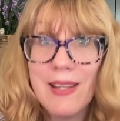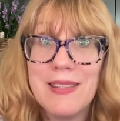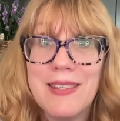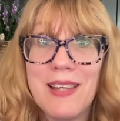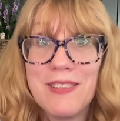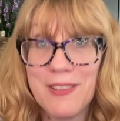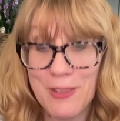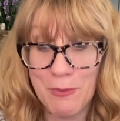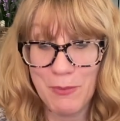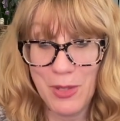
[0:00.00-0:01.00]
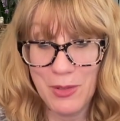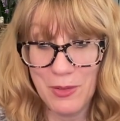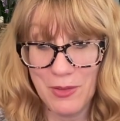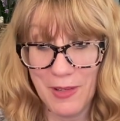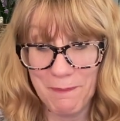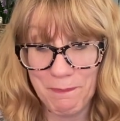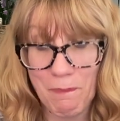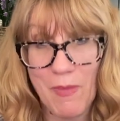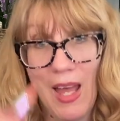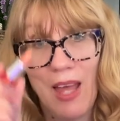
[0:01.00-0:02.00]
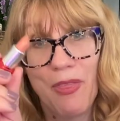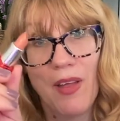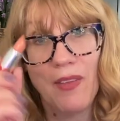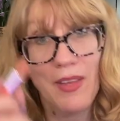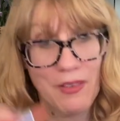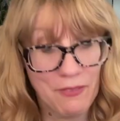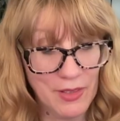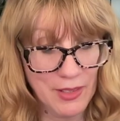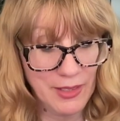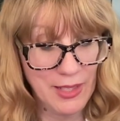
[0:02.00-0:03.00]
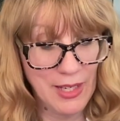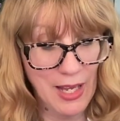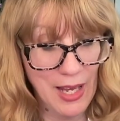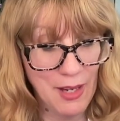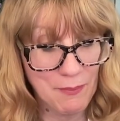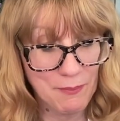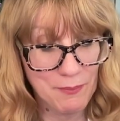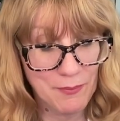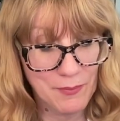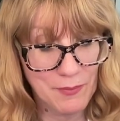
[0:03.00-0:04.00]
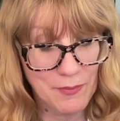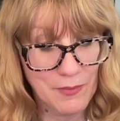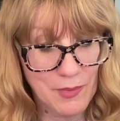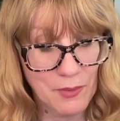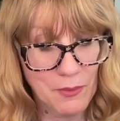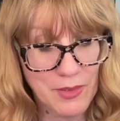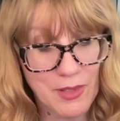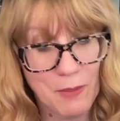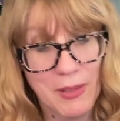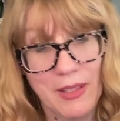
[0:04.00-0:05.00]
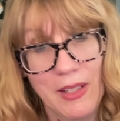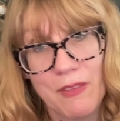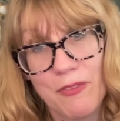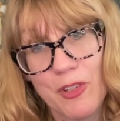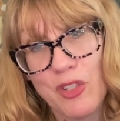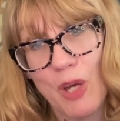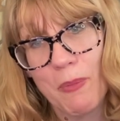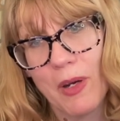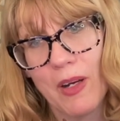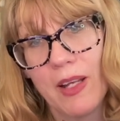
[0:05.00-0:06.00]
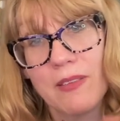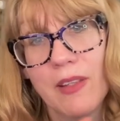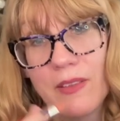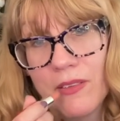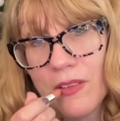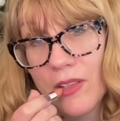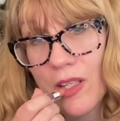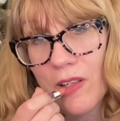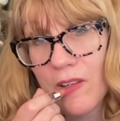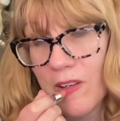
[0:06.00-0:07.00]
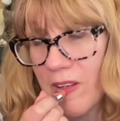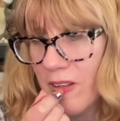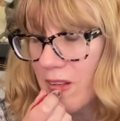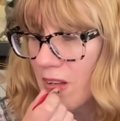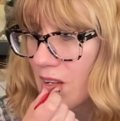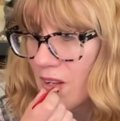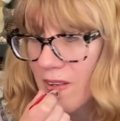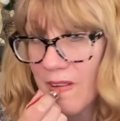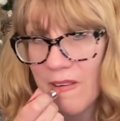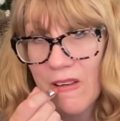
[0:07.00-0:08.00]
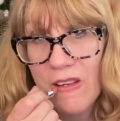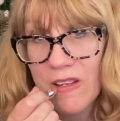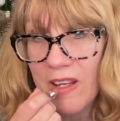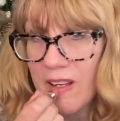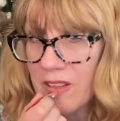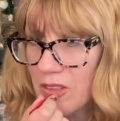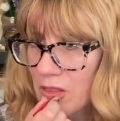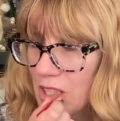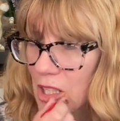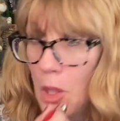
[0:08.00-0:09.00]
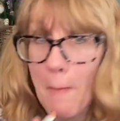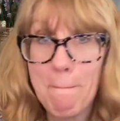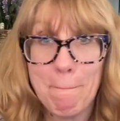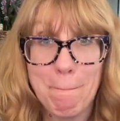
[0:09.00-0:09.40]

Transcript: Desert Moon. I thought that really um, was gonna be neat for summer. It's like this is like a good casual.